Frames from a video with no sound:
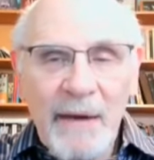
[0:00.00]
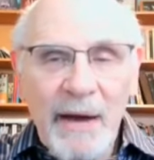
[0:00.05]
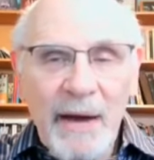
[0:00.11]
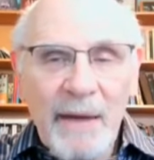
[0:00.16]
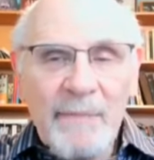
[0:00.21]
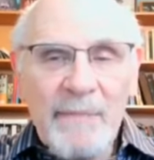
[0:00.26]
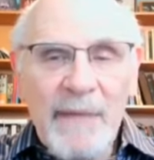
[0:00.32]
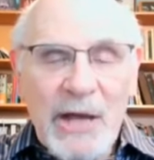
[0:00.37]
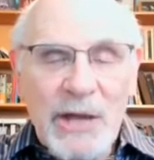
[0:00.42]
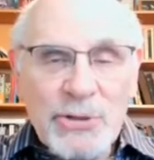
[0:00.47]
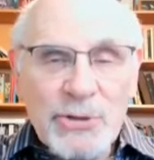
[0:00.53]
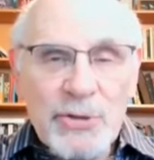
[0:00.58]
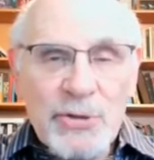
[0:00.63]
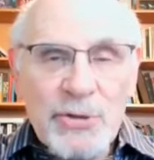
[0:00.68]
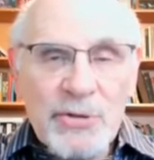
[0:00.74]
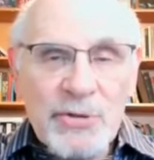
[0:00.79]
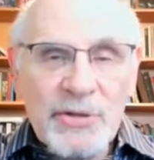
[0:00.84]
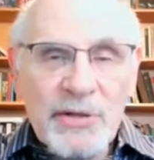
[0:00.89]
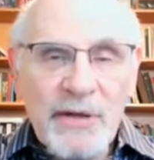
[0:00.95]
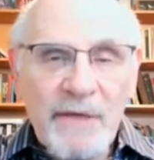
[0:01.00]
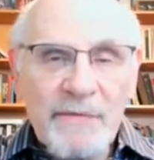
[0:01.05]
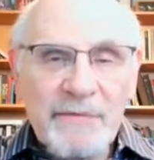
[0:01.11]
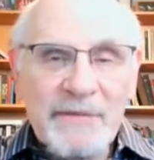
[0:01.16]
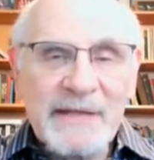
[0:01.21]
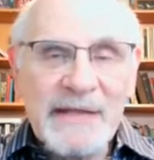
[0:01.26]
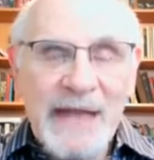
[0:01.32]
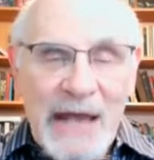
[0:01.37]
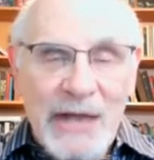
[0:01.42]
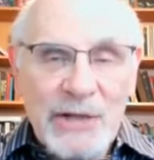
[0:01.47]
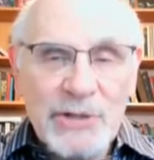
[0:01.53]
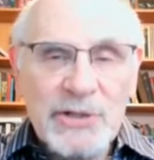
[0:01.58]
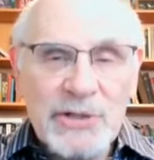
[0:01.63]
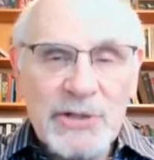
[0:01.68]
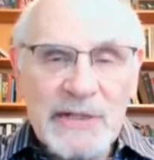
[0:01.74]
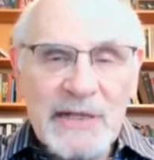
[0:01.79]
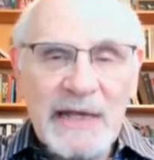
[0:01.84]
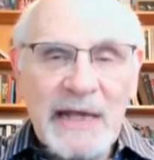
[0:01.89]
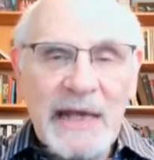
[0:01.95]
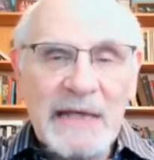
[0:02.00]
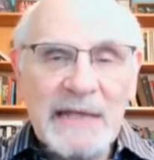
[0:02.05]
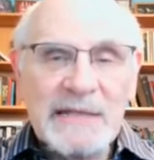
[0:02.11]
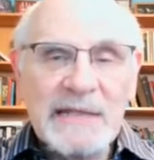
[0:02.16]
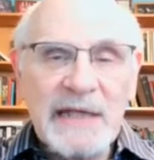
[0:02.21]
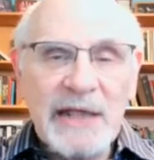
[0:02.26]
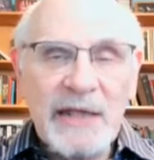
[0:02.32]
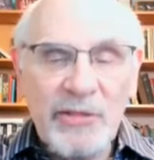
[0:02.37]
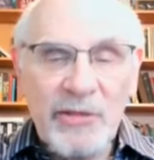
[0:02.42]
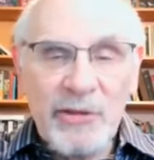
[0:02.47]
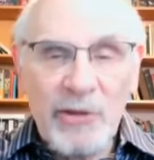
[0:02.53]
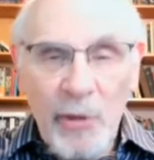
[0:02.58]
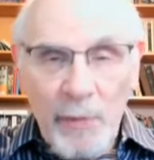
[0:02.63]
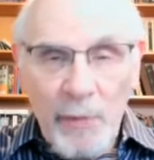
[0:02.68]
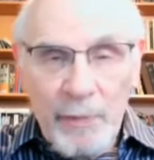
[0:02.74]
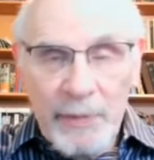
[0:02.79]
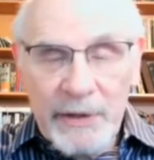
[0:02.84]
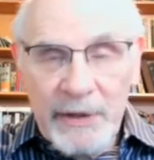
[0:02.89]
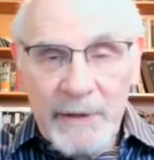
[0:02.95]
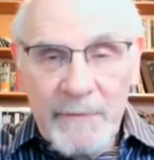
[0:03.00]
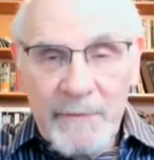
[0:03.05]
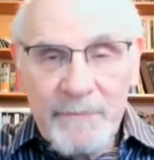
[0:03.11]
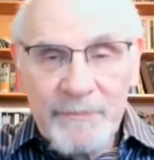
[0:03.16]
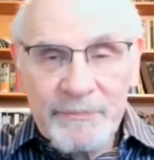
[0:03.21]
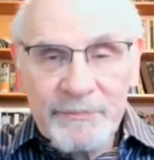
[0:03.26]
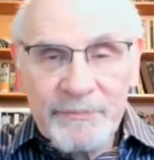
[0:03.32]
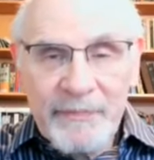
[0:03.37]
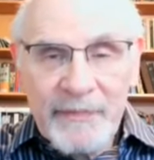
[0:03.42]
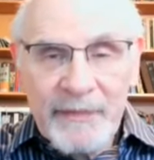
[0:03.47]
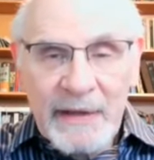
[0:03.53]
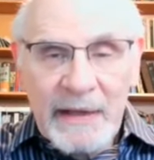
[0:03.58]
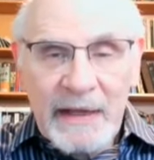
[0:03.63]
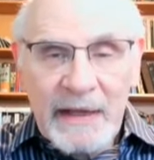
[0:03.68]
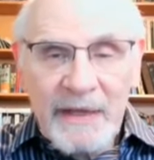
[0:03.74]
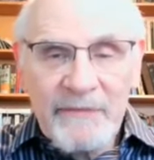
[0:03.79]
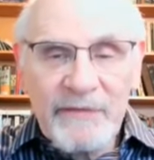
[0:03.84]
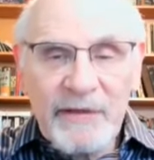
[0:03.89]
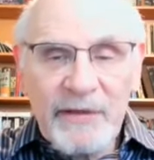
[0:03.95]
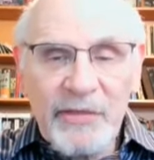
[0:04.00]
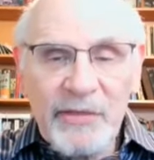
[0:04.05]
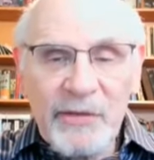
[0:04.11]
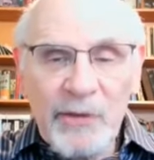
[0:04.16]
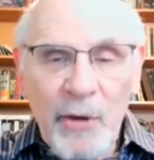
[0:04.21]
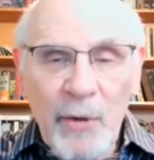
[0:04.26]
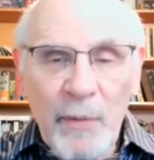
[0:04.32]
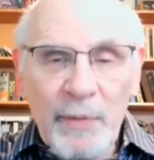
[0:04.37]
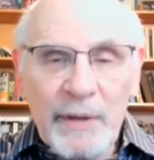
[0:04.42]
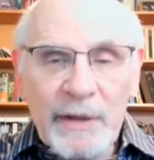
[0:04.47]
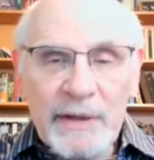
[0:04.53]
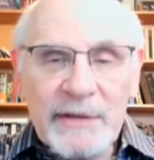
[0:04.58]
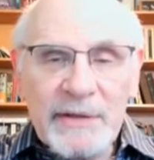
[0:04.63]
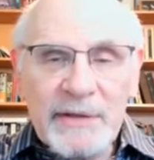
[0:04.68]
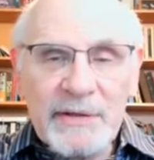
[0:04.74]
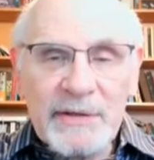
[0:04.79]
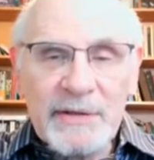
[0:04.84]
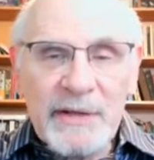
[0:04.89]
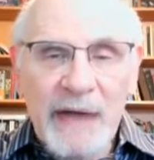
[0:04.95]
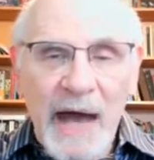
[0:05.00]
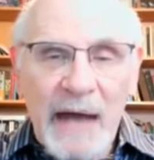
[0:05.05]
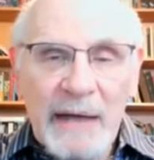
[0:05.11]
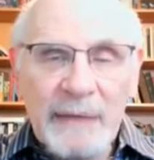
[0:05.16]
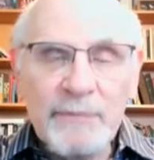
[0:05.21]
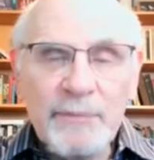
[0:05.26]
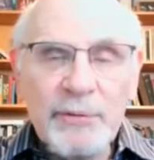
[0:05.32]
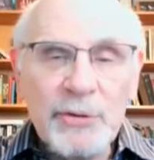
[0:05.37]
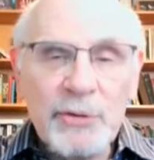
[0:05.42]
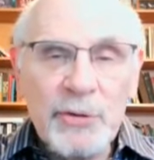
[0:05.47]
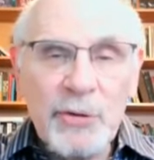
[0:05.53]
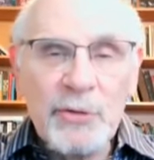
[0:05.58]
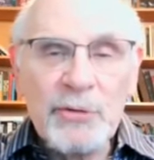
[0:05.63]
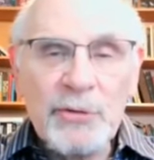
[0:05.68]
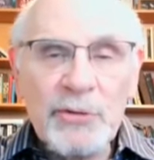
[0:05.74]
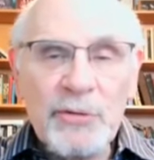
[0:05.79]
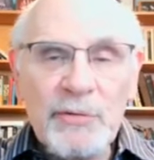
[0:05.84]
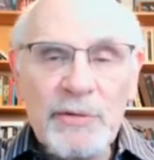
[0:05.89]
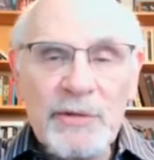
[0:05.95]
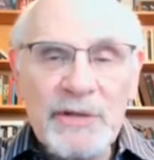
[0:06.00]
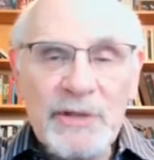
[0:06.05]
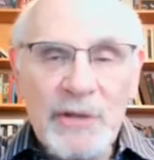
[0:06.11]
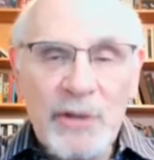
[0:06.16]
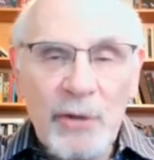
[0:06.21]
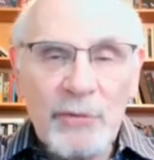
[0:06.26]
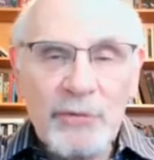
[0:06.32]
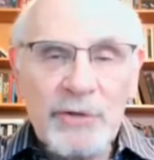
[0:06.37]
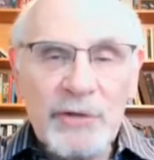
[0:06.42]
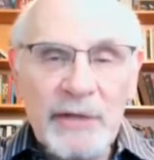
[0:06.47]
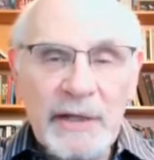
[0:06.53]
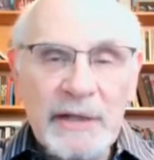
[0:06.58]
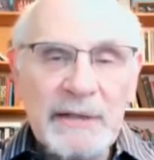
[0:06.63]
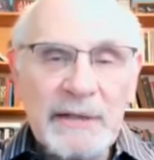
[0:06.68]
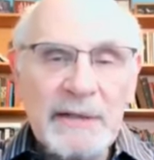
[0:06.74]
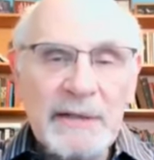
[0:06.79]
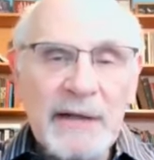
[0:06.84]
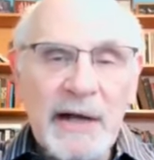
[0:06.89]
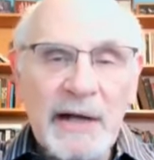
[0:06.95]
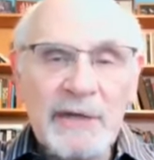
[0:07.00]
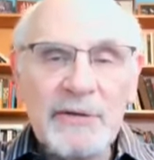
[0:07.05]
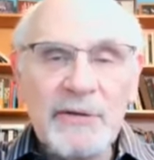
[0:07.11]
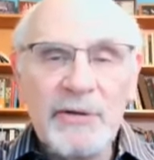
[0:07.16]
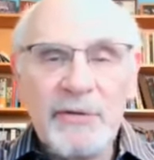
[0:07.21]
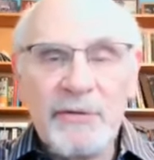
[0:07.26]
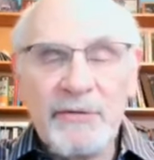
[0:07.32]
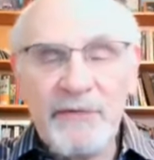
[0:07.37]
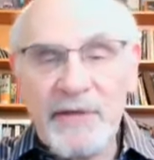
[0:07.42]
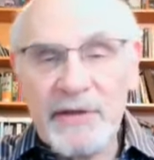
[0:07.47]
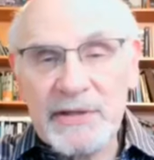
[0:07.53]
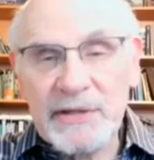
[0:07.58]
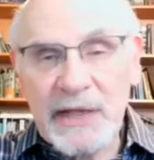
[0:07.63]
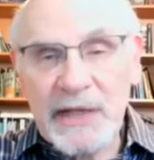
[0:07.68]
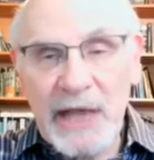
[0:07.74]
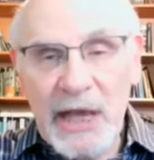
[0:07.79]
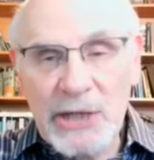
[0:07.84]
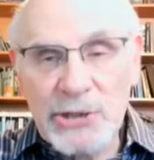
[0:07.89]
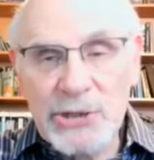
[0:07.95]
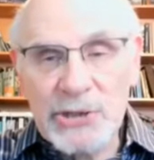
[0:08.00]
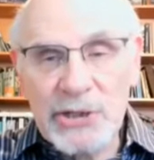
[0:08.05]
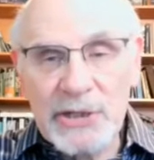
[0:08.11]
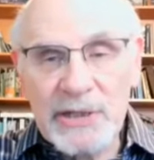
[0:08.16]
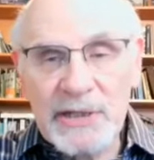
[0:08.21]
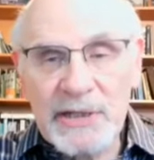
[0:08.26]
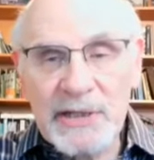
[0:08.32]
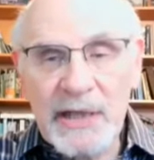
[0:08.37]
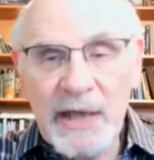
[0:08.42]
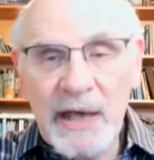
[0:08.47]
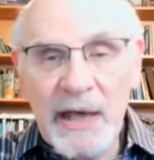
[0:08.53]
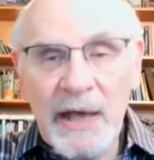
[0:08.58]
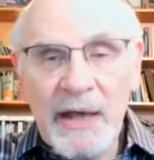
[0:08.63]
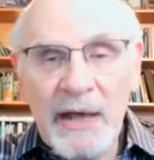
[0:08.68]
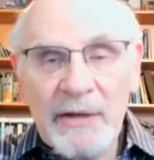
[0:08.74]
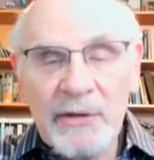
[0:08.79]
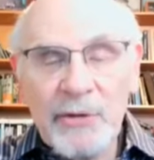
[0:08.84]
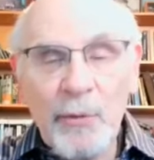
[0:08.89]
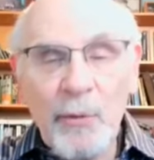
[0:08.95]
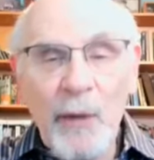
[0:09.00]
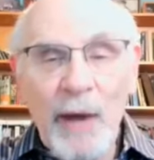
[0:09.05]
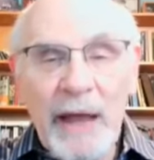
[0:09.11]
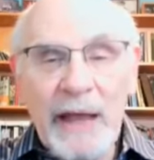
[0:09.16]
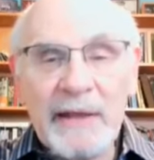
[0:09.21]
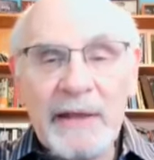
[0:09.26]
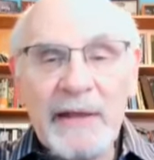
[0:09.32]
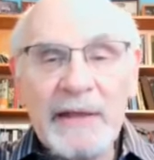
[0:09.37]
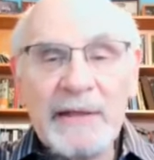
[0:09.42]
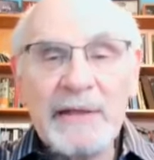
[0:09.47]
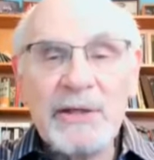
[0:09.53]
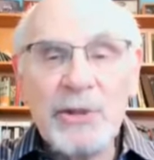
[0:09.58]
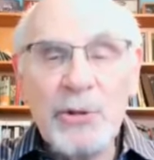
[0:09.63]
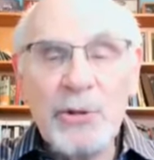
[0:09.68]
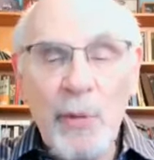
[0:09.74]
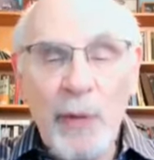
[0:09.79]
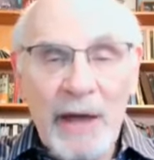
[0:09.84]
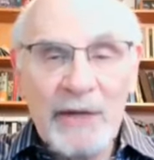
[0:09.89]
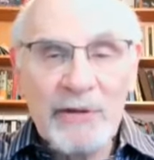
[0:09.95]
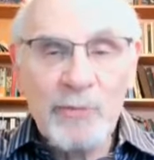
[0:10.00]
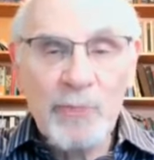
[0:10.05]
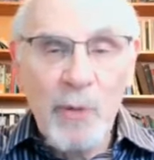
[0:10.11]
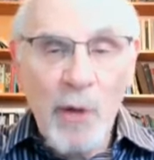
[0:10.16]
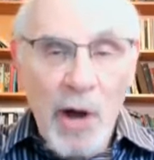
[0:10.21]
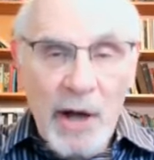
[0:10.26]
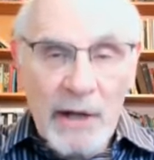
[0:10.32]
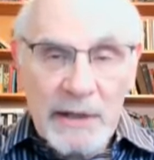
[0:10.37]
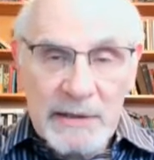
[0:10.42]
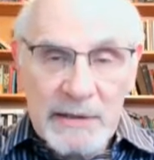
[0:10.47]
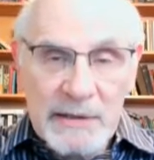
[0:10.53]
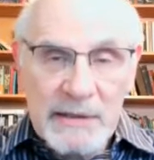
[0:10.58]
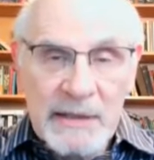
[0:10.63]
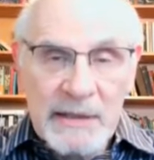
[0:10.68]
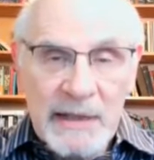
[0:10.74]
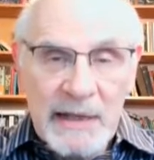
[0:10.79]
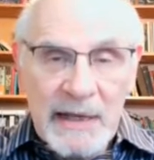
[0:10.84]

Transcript: measures of sanctions against Ethiopia if Ethiopia does not produce the results and conduct their investigations the way that the U.S. wants.